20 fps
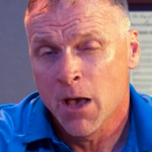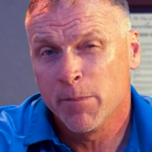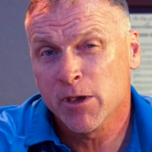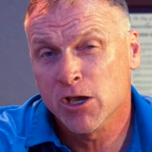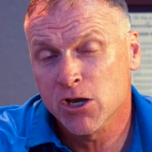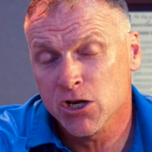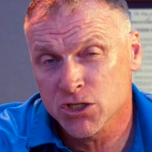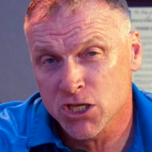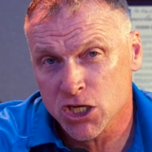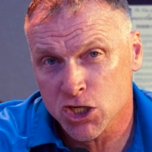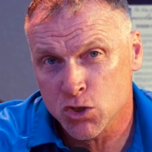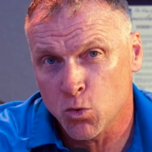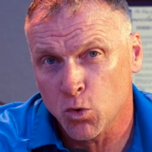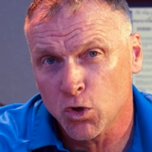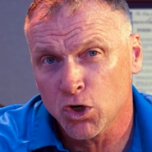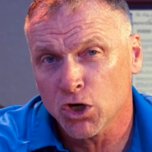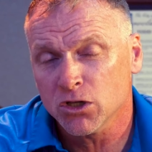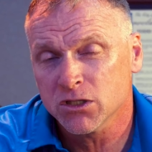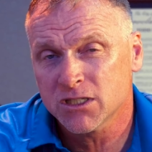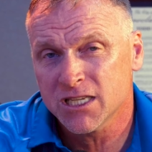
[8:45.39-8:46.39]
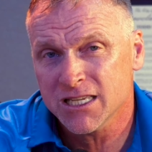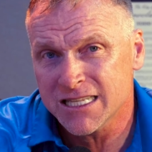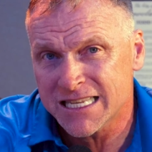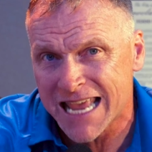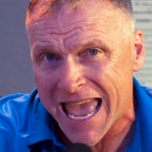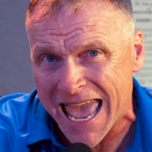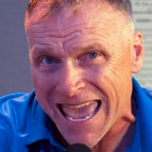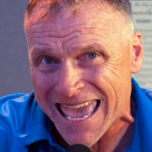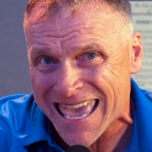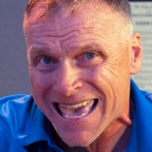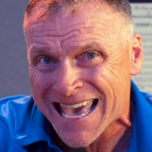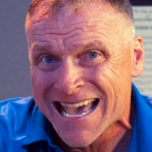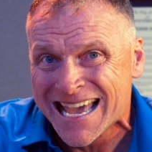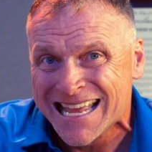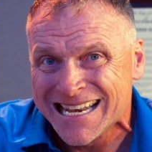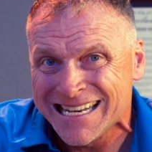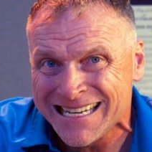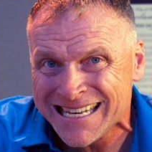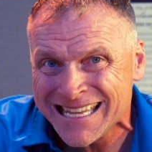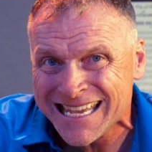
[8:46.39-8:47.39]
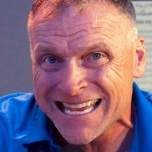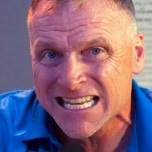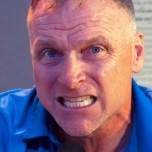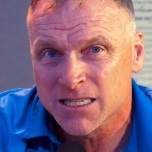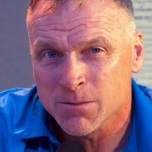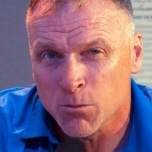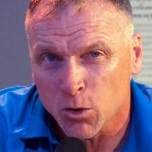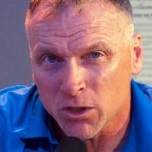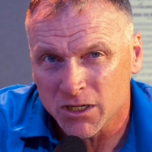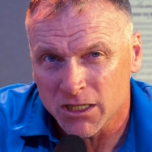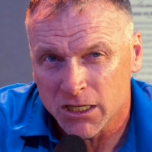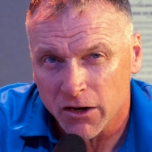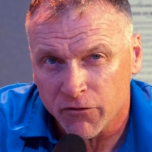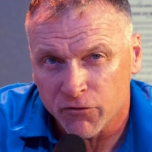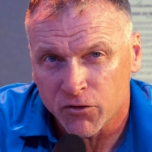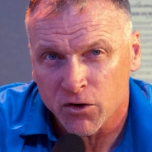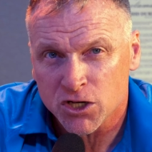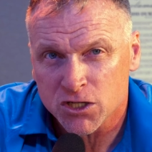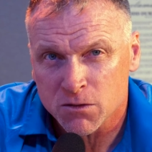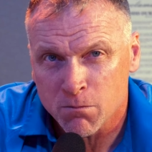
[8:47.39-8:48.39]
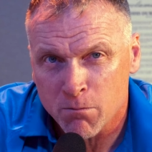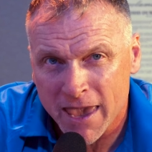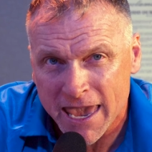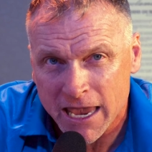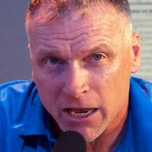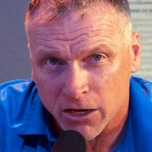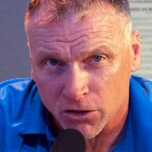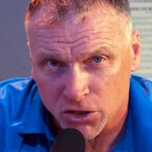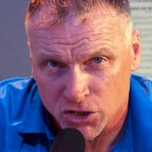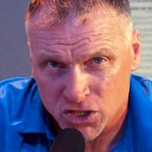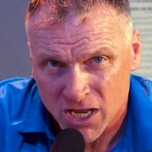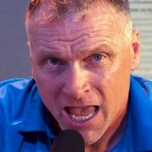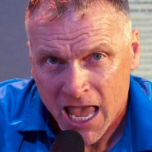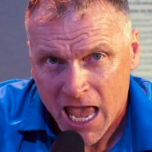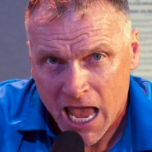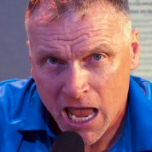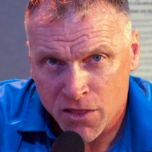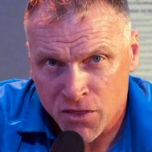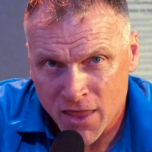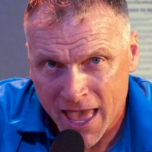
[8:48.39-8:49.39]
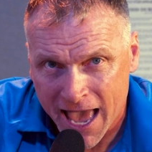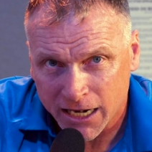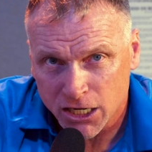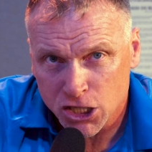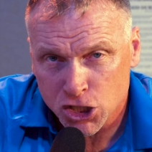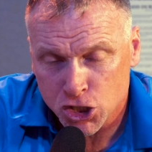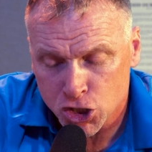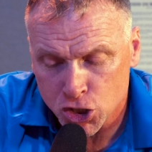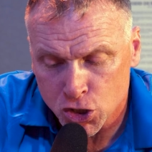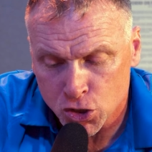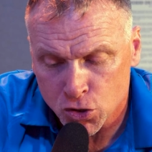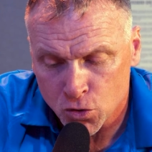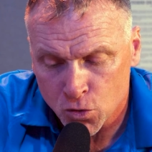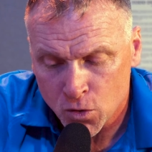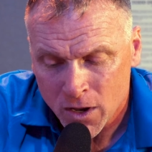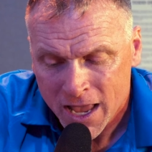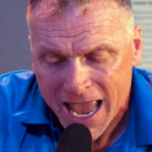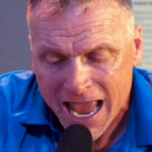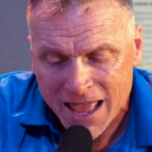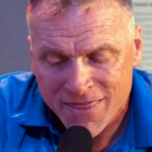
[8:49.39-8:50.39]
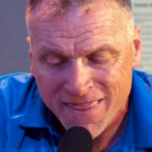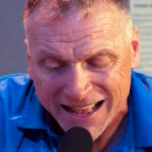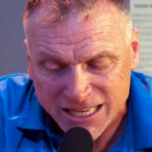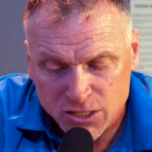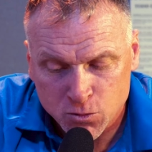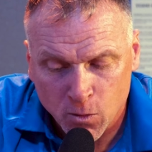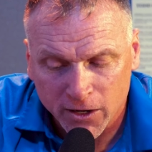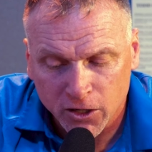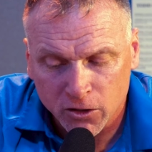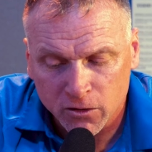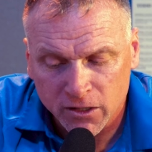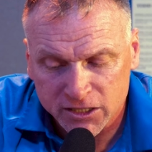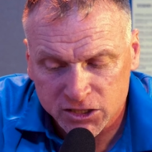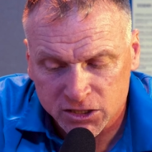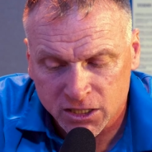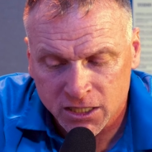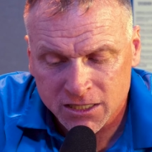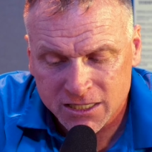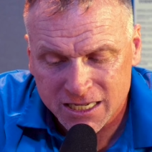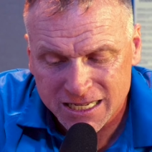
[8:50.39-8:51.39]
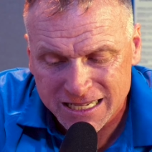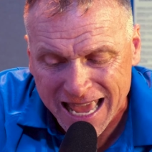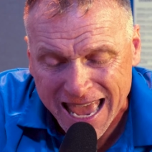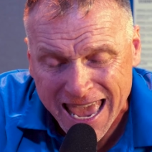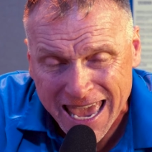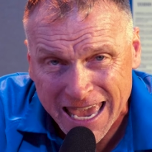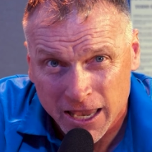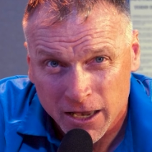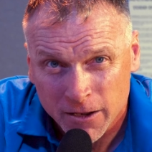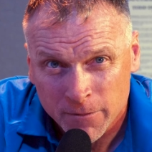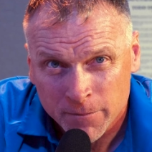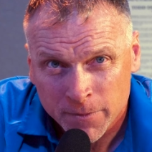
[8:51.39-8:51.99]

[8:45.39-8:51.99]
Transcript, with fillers: Because this world today needs more difference makers. And that is you. And that's why you're listening today.